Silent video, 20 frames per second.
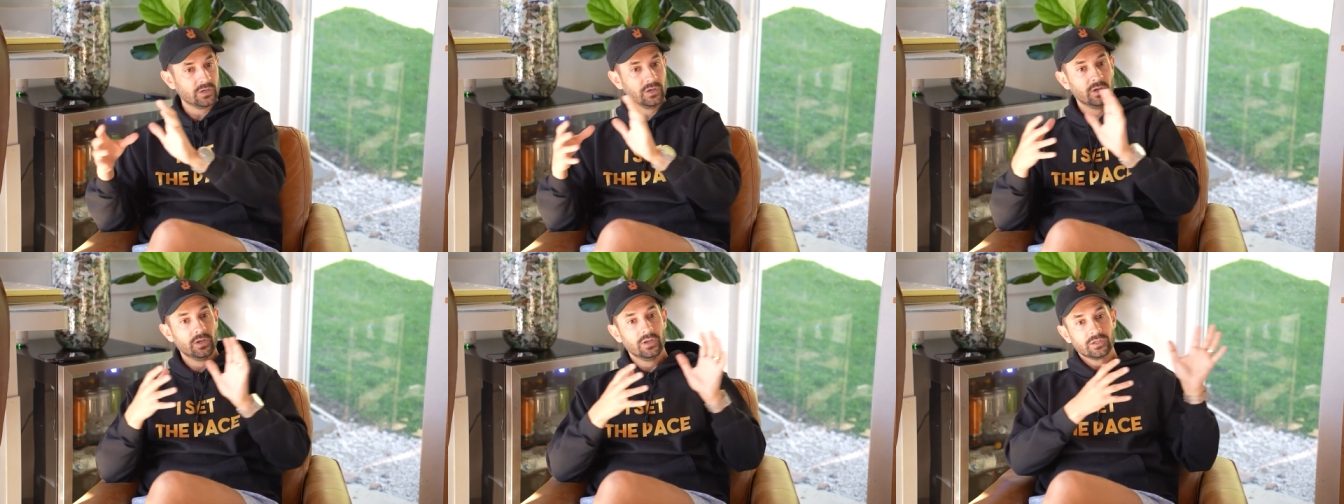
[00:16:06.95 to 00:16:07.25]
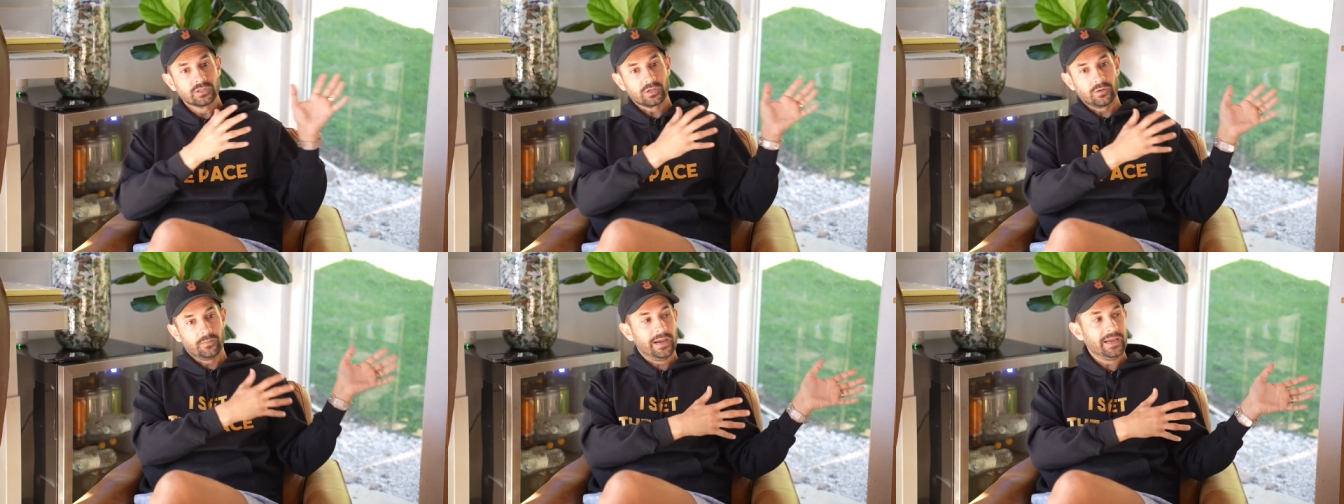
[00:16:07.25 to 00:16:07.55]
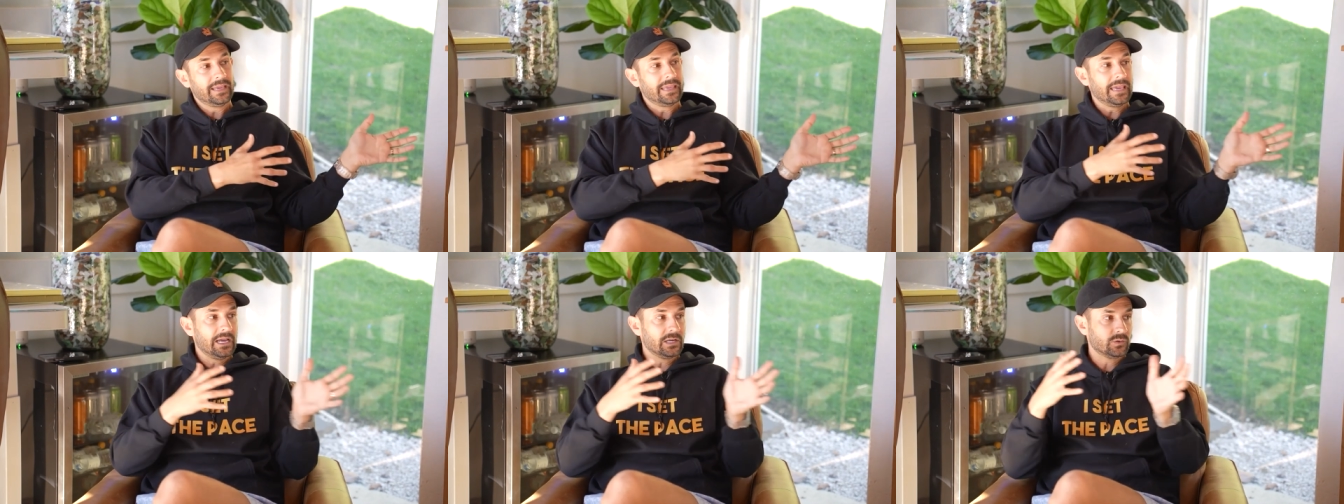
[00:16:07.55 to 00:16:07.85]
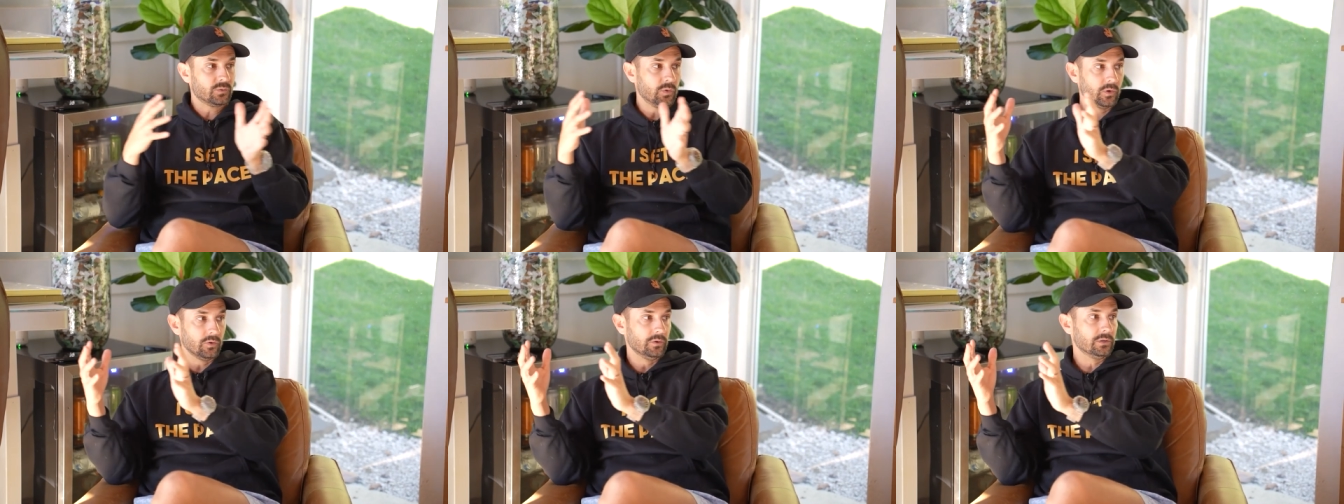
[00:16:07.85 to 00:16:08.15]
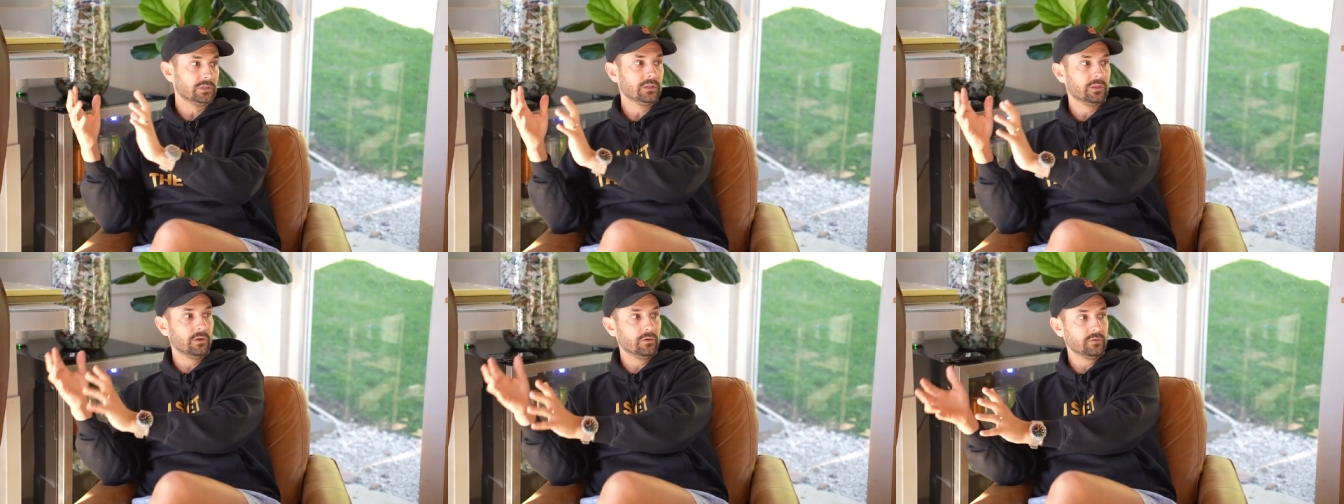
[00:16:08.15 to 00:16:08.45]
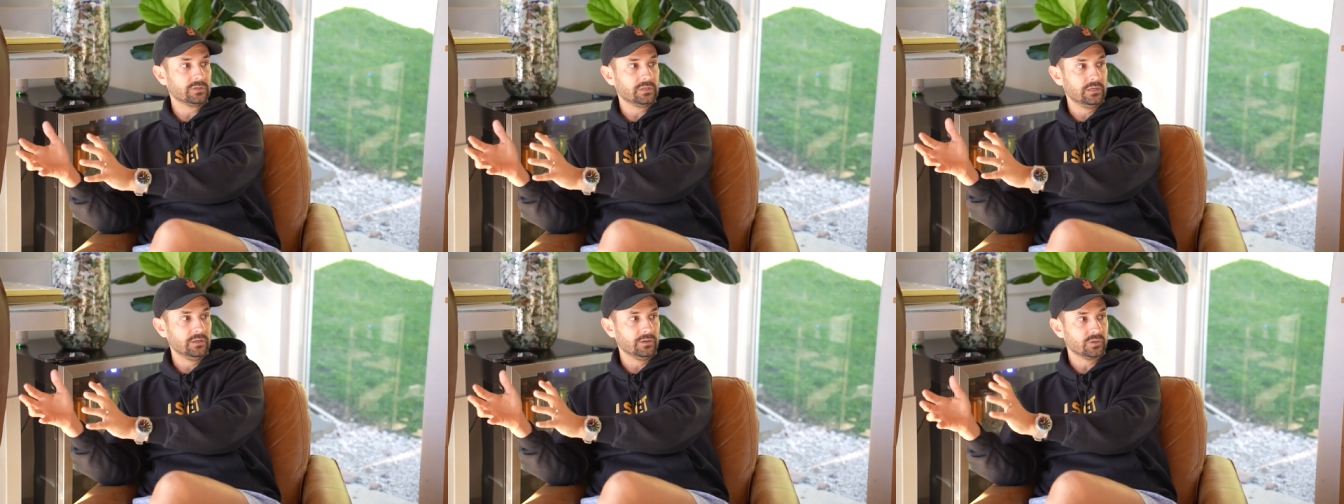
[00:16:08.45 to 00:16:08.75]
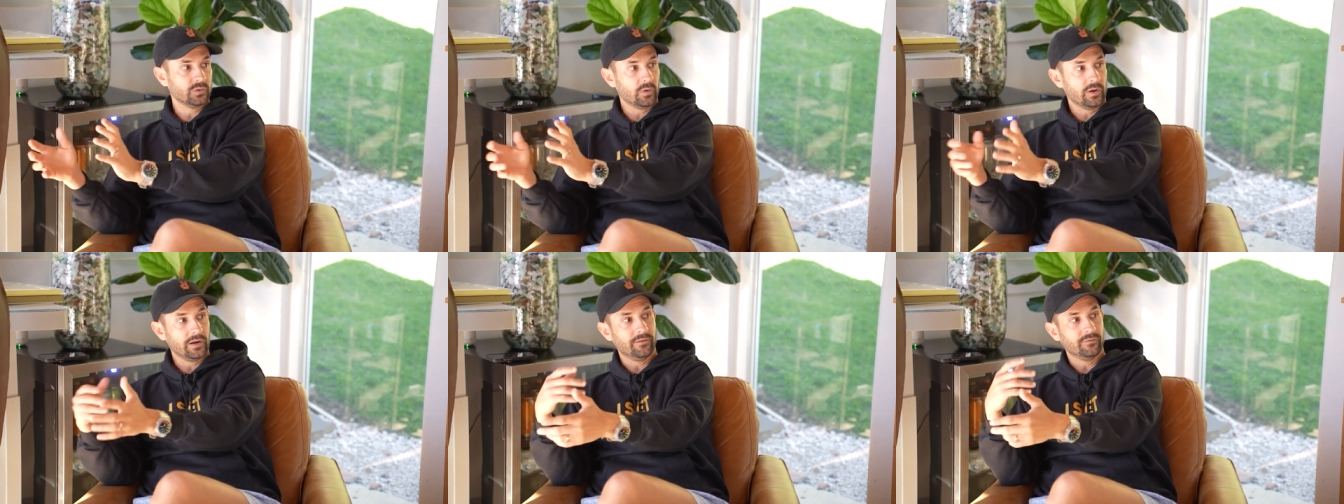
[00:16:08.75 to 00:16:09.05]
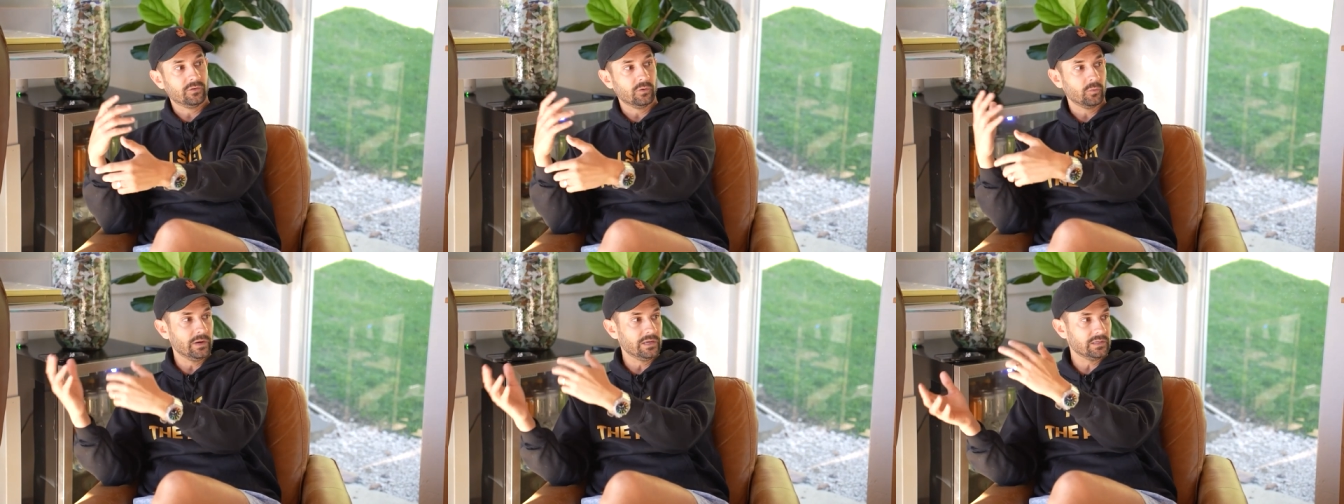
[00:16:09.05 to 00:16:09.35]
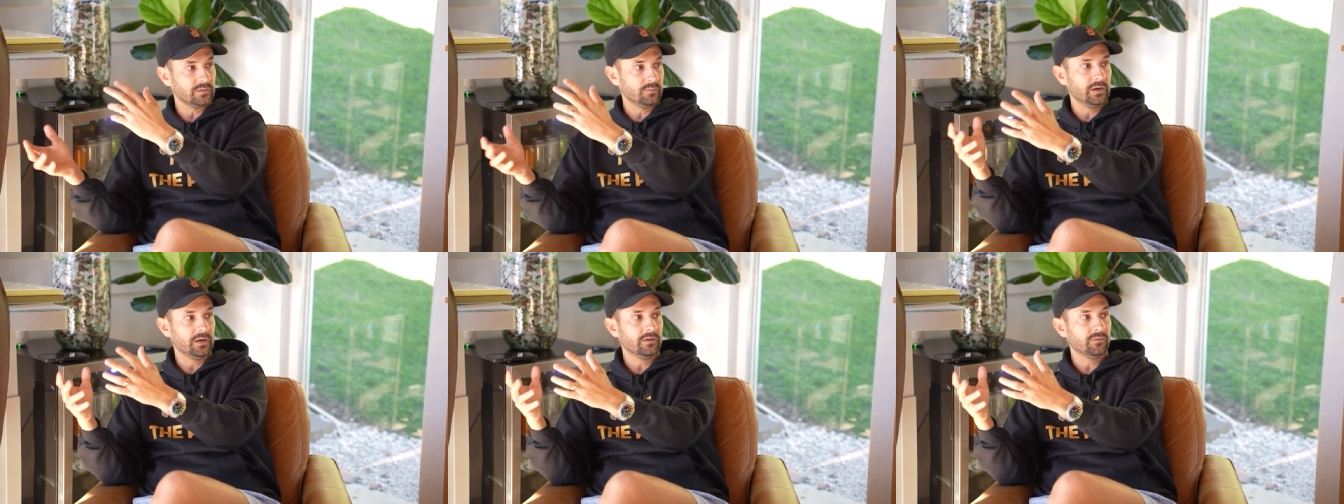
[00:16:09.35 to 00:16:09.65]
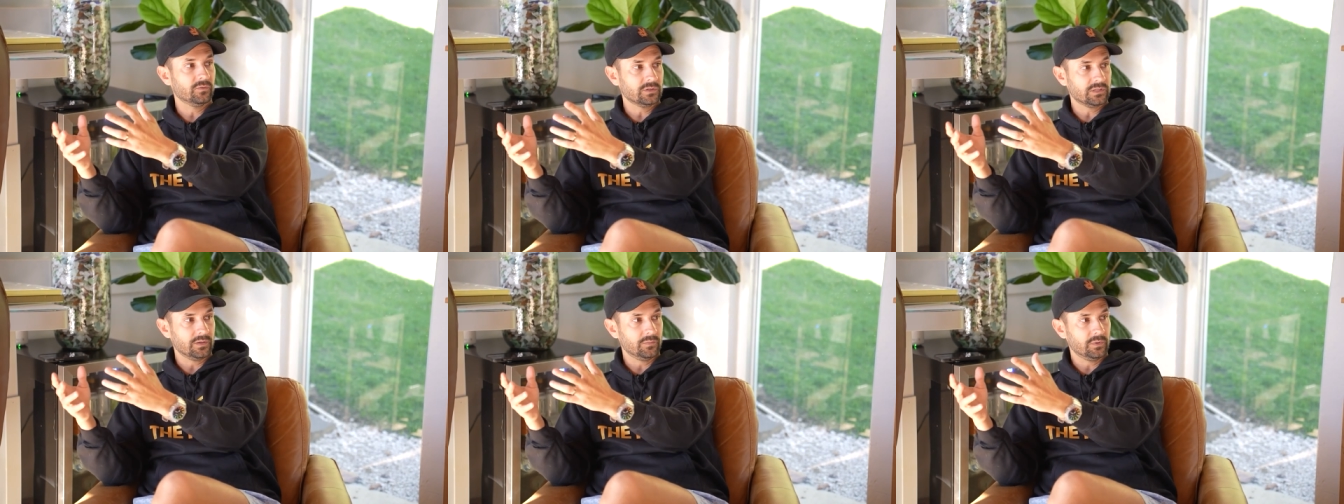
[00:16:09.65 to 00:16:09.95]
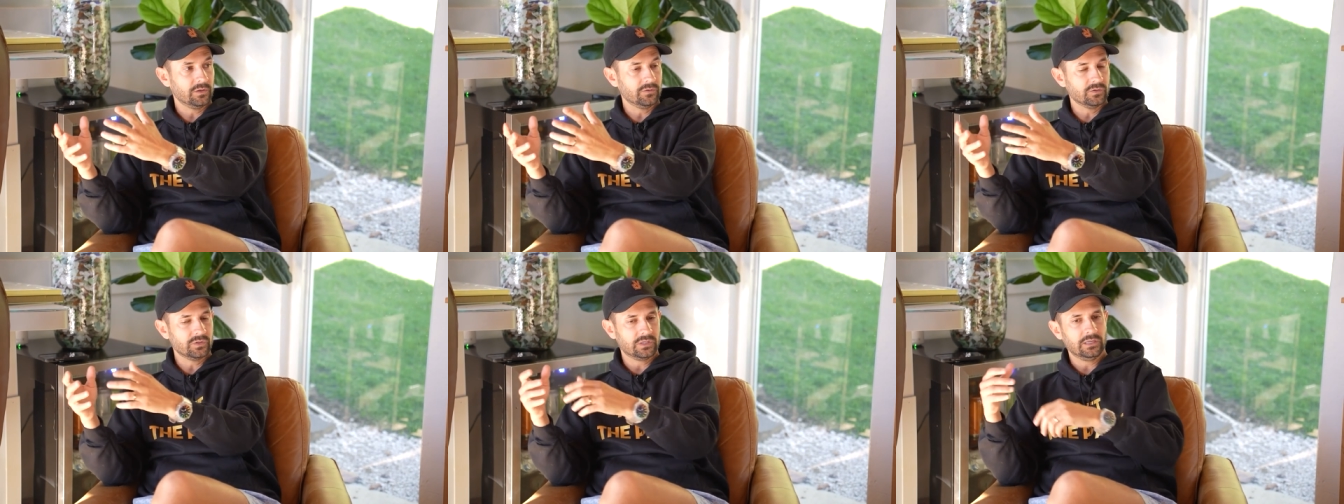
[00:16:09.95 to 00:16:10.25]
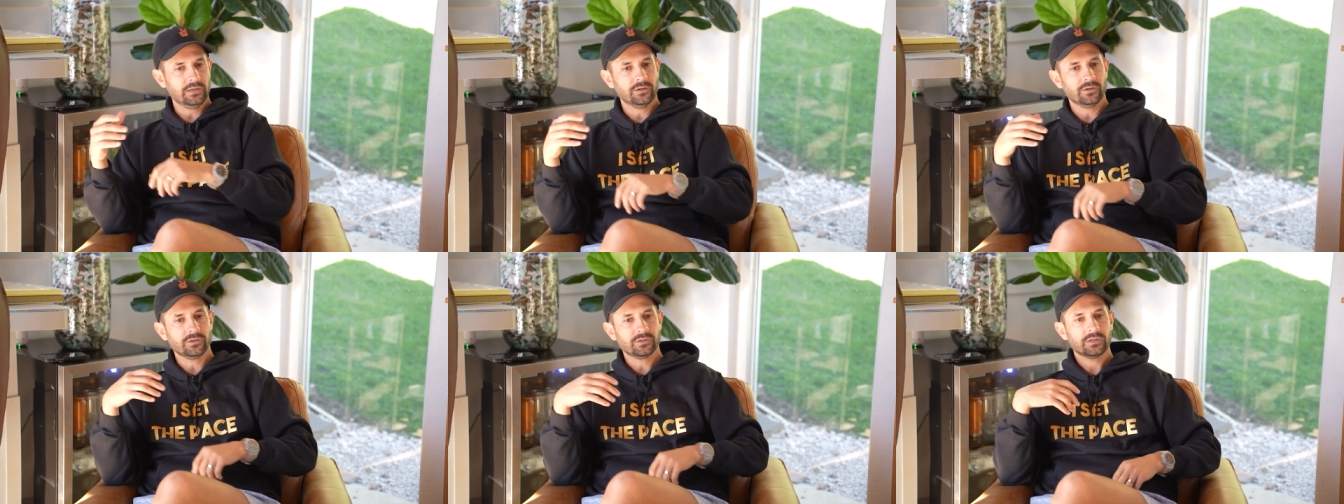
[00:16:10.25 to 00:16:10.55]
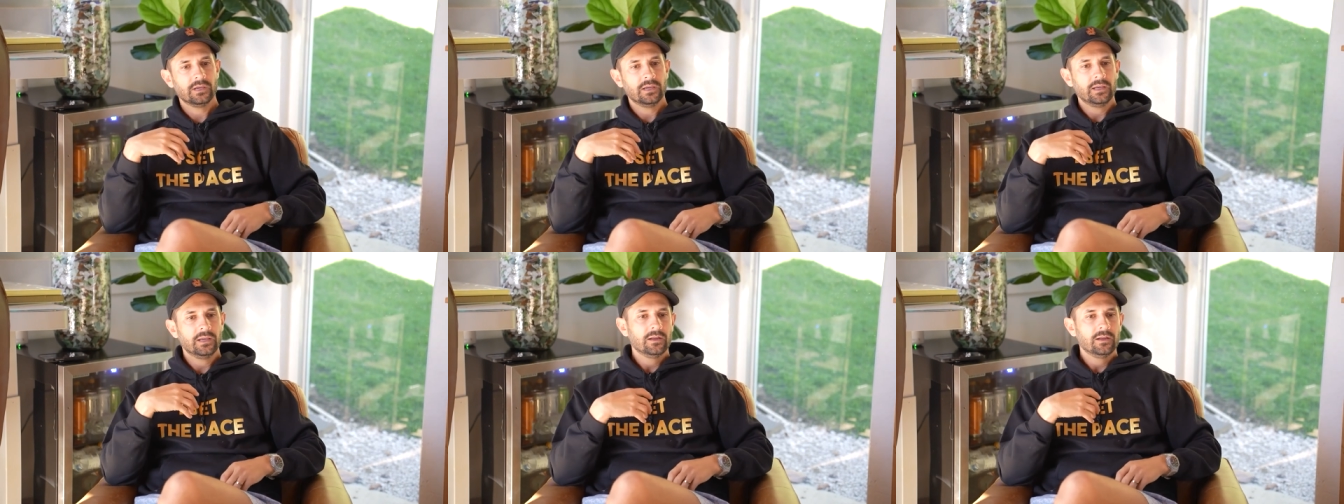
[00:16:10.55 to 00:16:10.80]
Mm-hmm. So my cash will go into those deals so I don't have to raise money for some of those deals